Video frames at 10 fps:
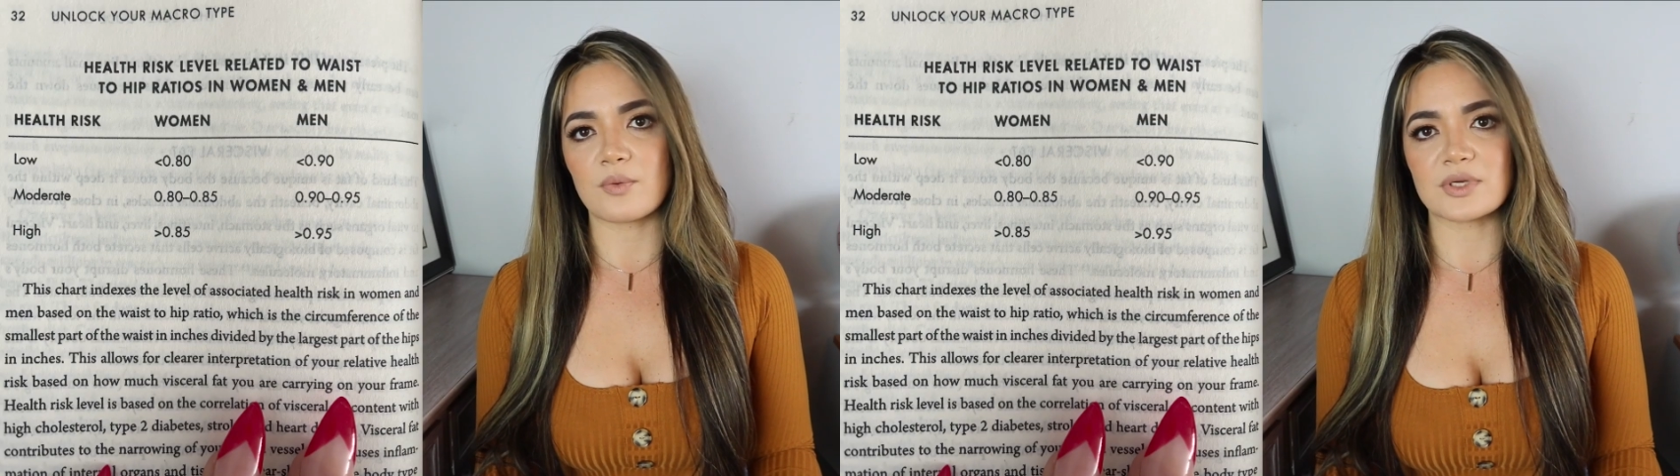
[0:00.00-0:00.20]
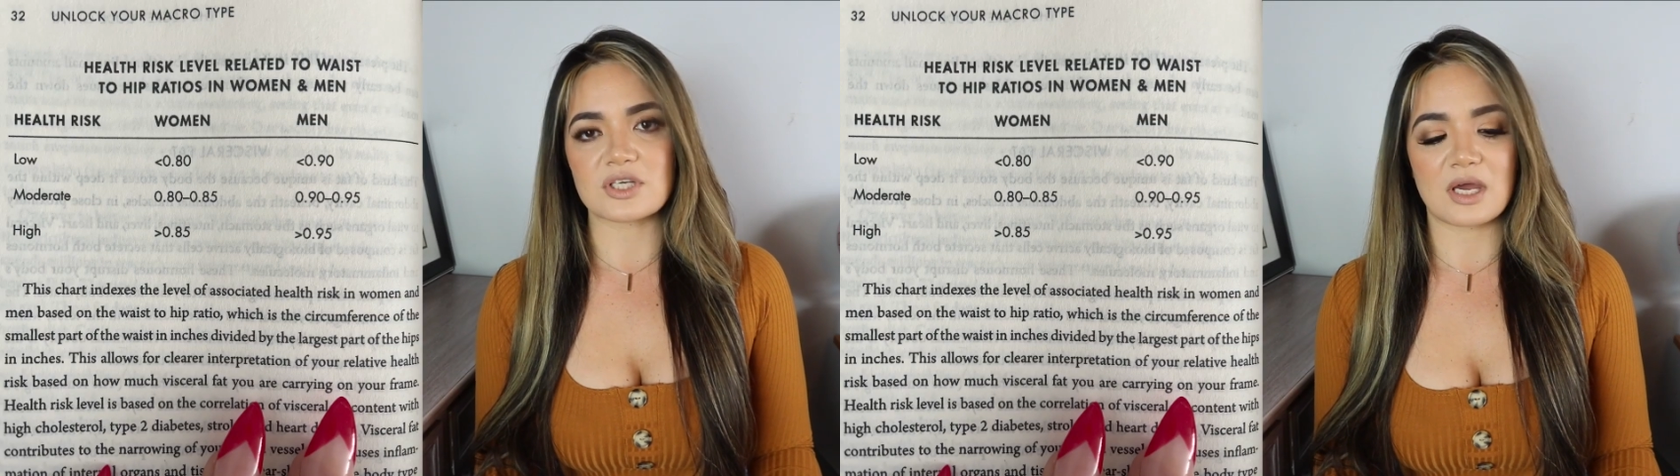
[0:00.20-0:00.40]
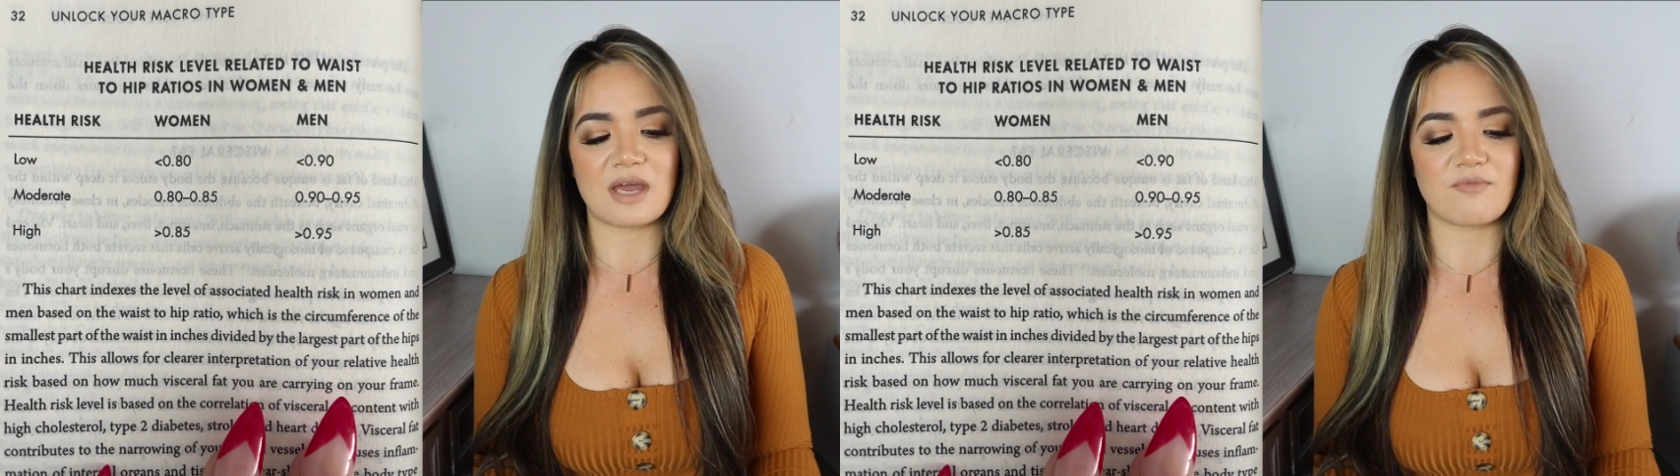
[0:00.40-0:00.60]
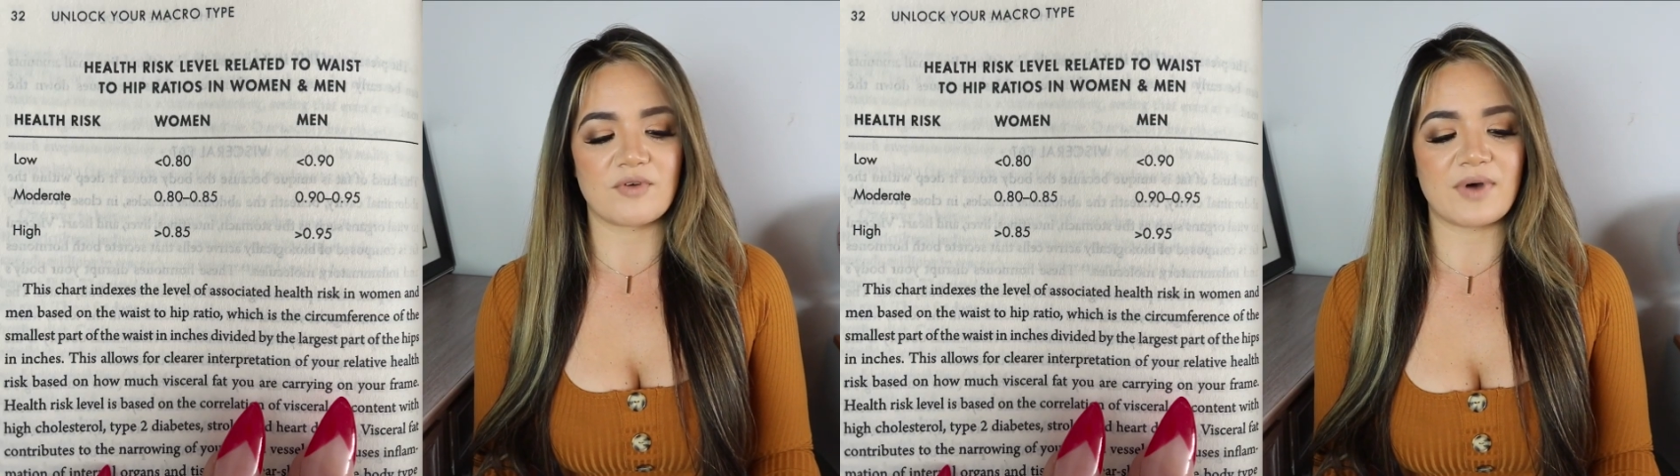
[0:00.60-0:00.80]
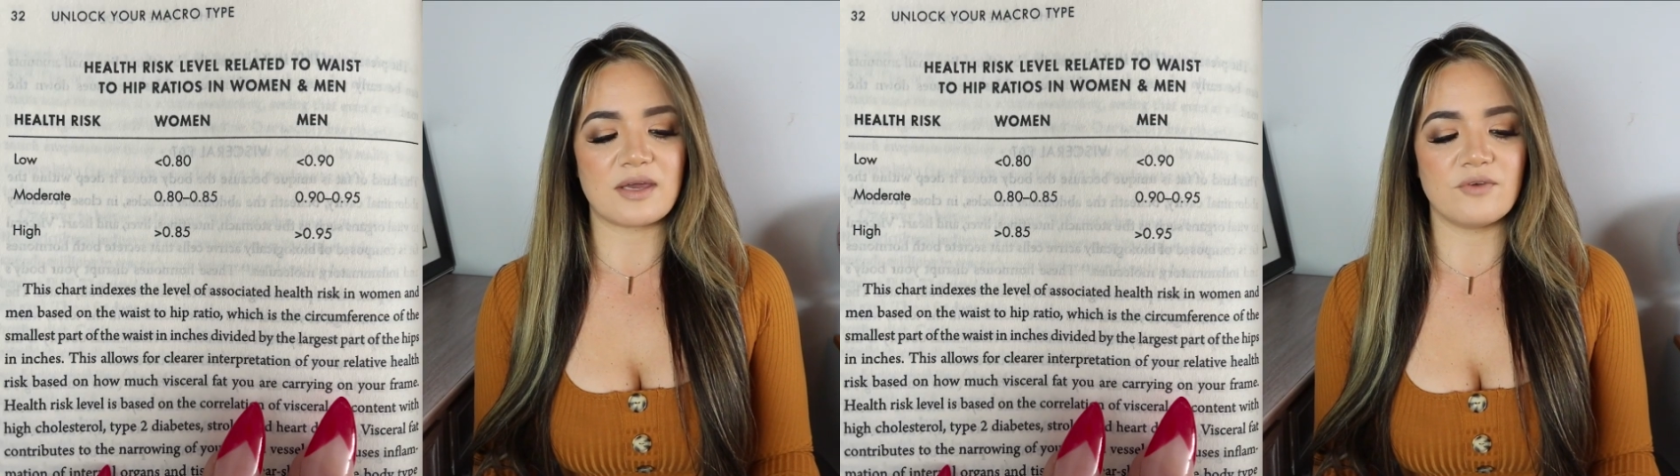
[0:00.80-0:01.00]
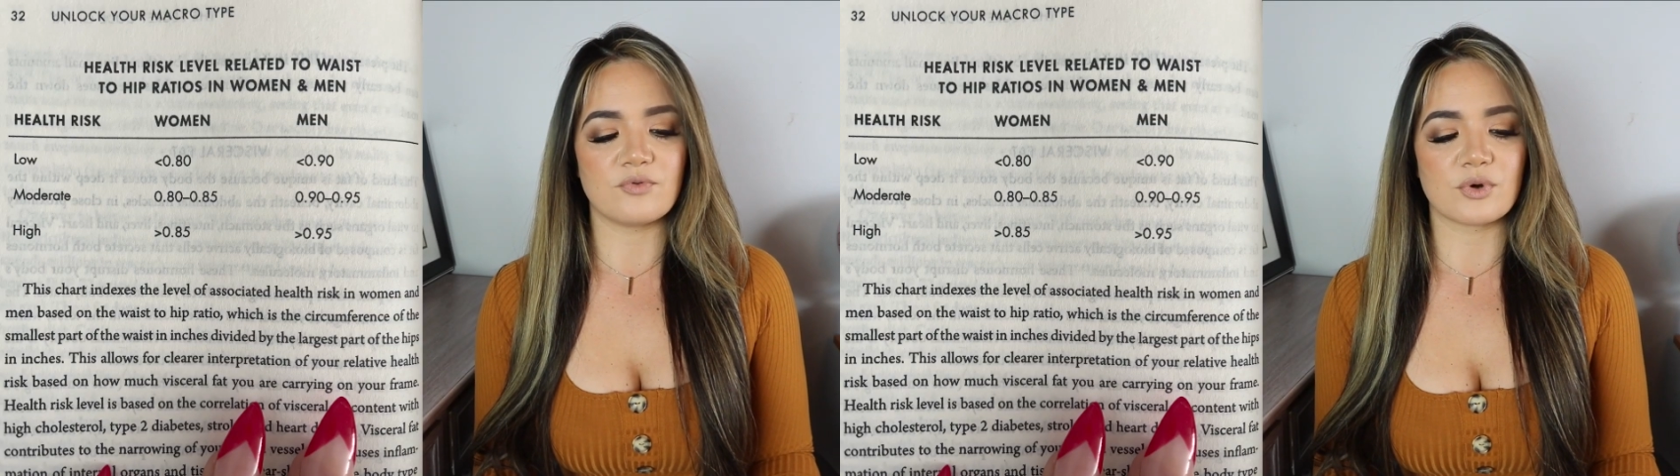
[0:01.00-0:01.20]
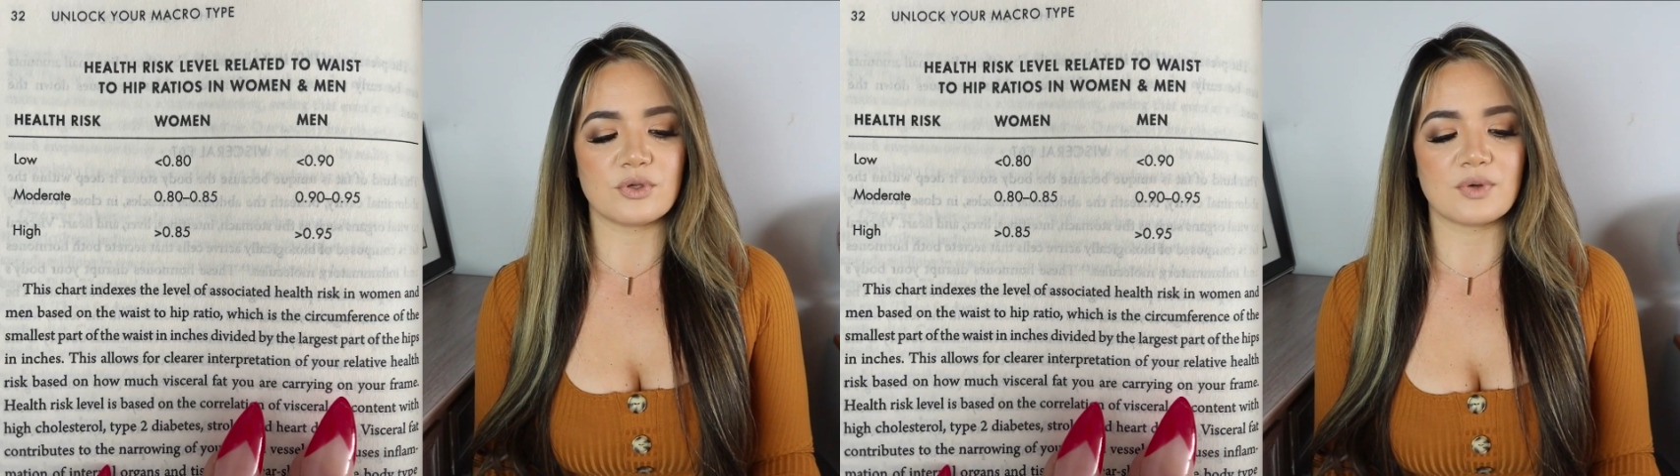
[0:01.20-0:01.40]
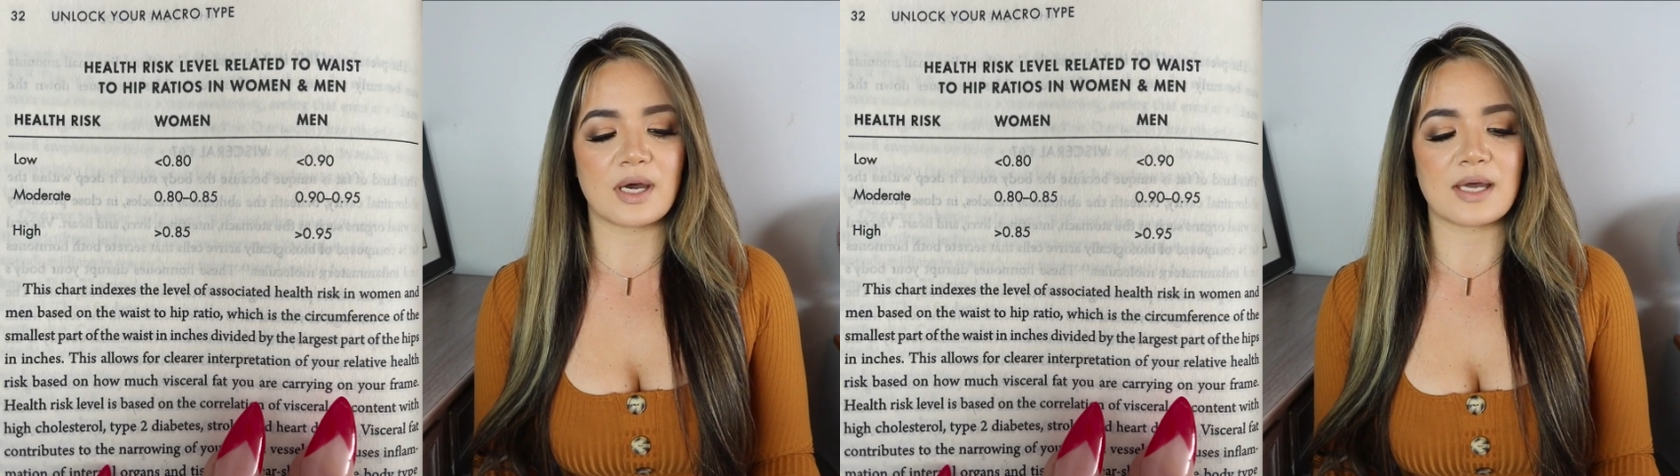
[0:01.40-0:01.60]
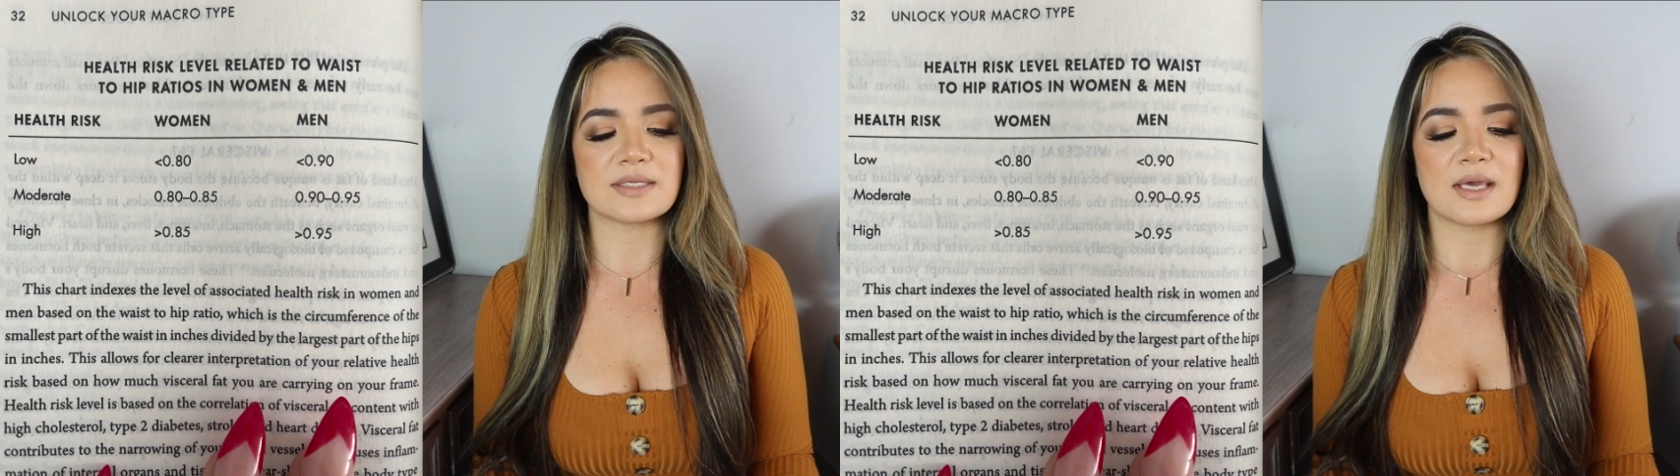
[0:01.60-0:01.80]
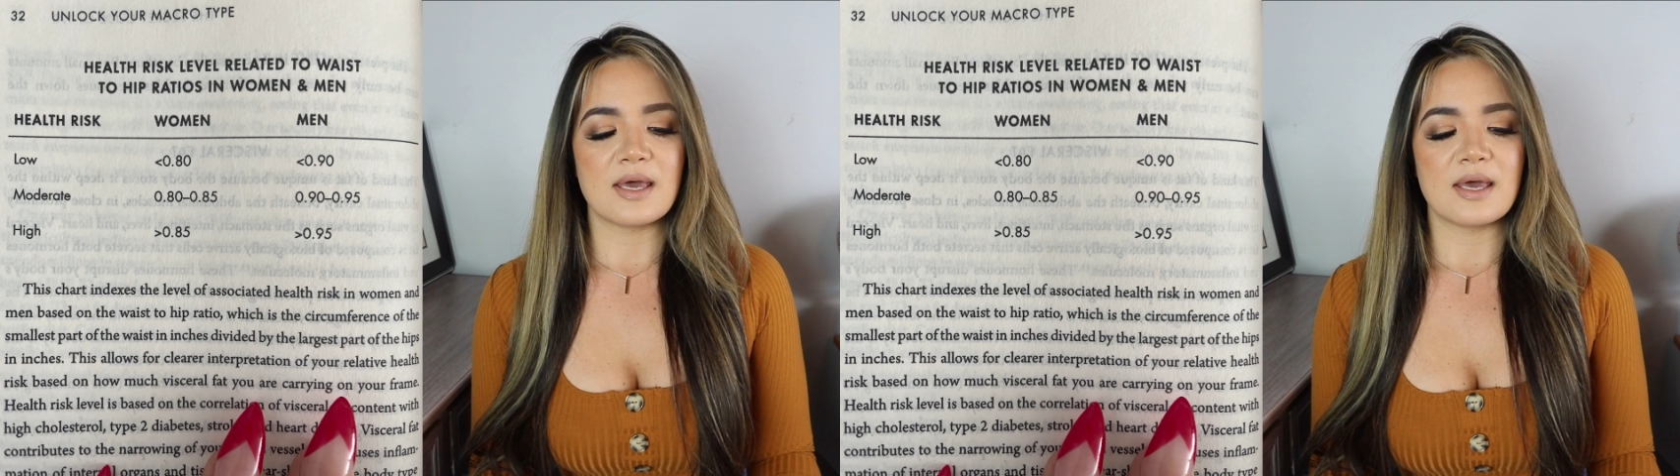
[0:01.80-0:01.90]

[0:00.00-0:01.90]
which I have provided for you guys,